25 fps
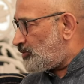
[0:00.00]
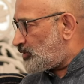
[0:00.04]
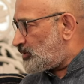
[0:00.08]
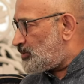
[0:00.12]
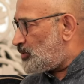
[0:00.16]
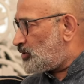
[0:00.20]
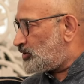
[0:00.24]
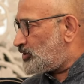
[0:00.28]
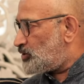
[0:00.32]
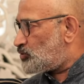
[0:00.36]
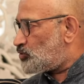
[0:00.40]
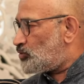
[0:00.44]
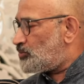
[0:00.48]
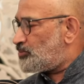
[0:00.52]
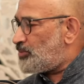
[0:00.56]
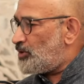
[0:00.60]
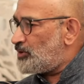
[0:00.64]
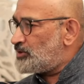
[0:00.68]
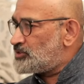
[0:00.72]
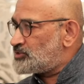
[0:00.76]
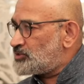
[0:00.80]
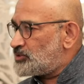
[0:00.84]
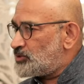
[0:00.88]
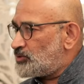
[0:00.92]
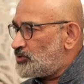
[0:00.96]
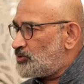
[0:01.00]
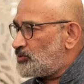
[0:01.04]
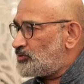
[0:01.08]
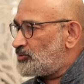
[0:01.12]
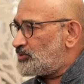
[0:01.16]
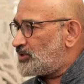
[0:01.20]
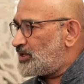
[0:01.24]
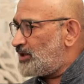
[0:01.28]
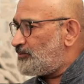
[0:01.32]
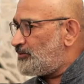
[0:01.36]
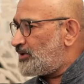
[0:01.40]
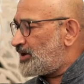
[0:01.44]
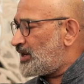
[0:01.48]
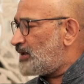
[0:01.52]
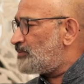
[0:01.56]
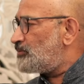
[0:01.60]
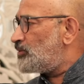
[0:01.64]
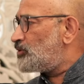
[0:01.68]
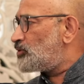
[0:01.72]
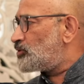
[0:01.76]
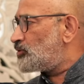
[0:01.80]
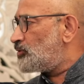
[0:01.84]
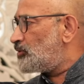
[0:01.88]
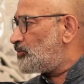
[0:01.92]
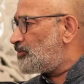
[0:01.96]
with the Modi 2.0, they were
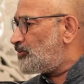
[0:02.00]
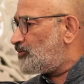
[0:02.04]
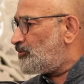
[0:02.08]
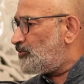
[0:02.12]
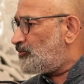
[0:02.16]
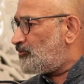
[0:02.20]
able to